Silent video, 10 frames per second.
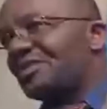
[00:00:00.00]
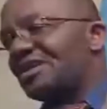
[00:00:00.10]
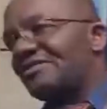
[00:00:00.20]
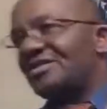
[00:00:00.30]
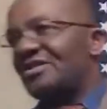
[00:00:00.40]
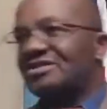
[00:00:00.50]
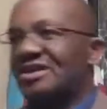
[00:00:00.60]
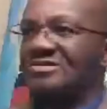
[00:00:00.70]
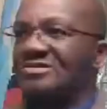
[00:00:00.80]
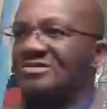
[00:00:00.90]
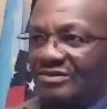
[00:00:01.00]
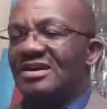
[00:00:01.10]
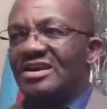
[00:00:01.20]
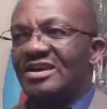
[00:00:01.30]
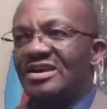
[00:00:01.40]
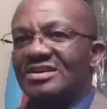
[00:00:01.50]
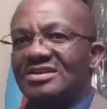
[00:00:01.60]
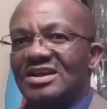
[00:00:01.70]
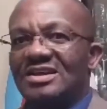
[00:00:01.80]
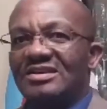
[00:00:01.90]
If it does happen, we think
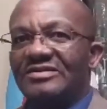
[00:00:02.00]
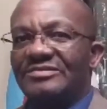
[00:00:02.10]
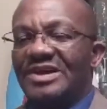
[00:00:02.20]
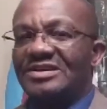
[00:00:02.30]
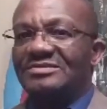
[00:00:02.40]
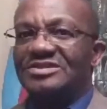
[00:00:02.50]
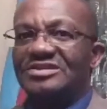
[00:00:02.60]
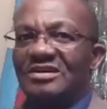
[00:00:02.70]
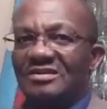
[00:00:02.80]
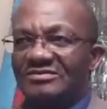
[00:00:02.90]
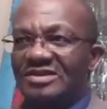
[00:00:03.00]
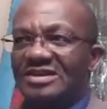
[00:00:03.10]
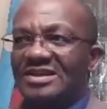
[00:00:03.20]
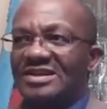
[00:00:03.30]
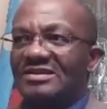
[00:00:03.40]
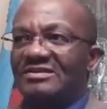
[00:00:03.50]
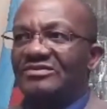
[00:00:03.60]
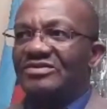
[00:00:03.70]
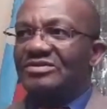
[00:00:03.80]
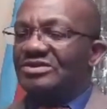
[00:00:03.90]
they're living by themselves and
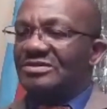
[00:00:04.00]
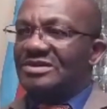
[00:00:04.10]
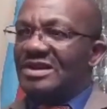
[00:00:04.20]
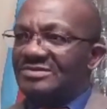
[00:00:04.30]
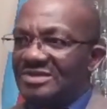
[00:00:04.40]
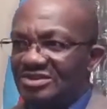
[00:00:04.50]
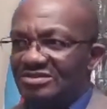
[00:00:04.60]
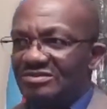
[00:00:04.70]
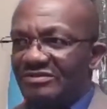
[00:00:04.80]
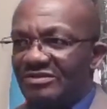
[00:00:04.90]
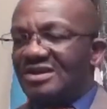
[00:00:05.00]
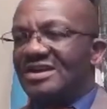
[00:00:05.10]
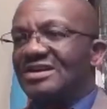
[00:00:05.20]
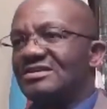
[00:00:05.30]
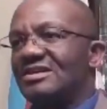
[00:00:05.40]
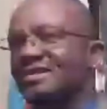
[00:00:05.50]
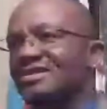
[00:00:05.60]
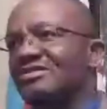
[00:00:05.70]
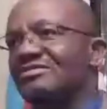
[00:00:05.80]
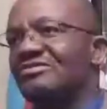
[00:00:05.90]
that sometimes they just forget and they
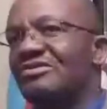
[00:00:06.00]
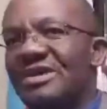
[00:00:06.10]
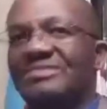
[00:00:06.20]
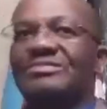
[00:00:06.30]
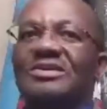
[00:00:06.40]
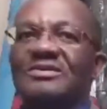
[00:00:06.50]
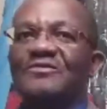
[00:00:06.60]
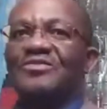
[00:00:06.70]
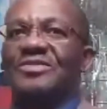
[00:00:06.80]
don't remember.